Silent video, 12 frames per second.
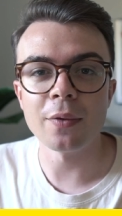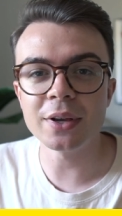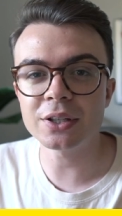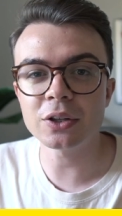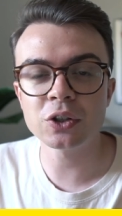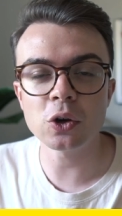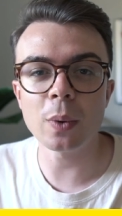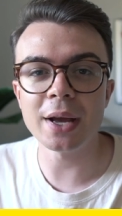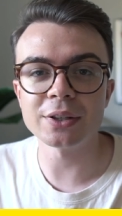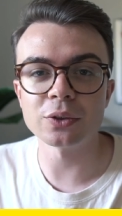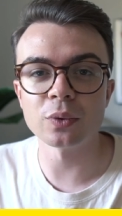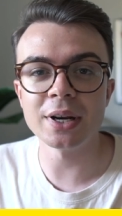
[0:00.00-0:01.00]
These are two
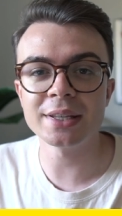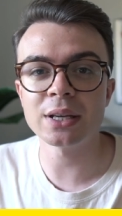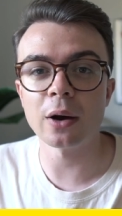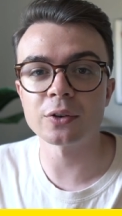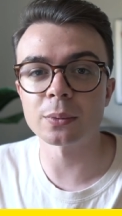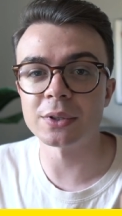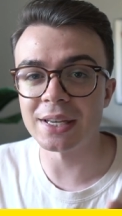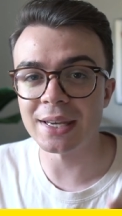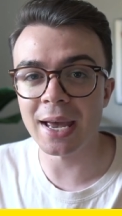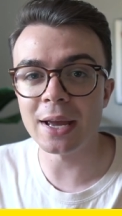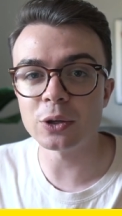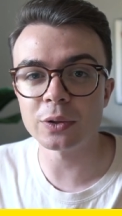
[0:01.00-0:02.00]
ways to really tell if someone's
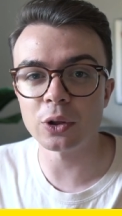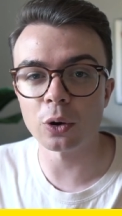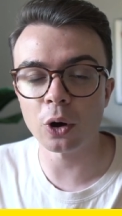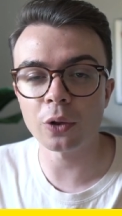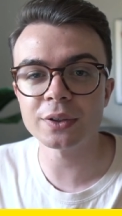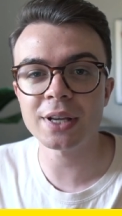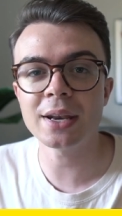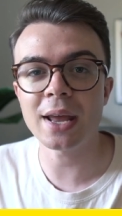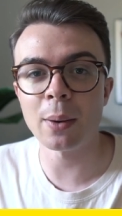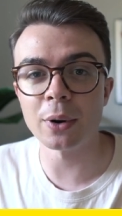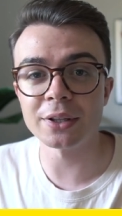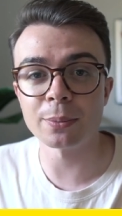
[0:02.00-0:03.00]
engaged with your content
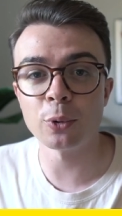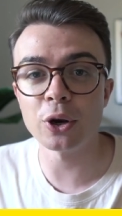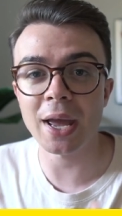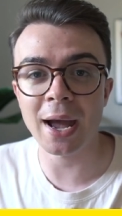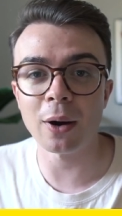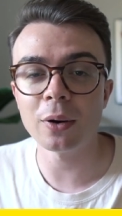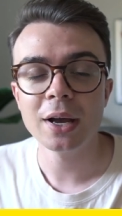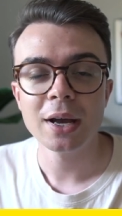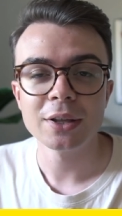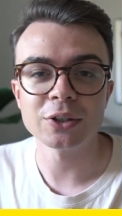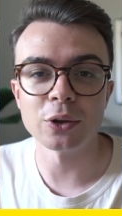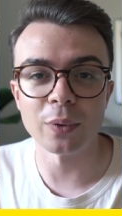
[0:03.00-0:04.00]
and wanted to put it out
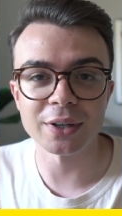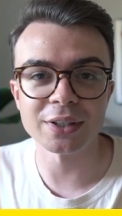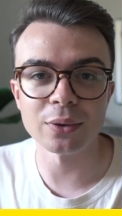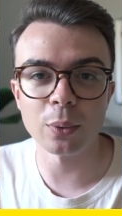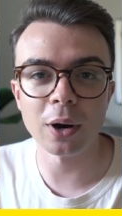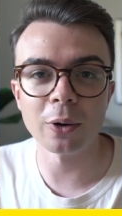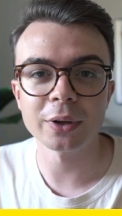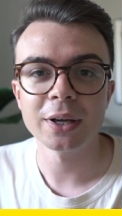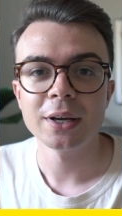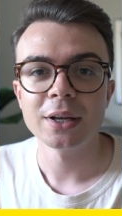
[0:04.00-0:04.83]
to the rest of the world.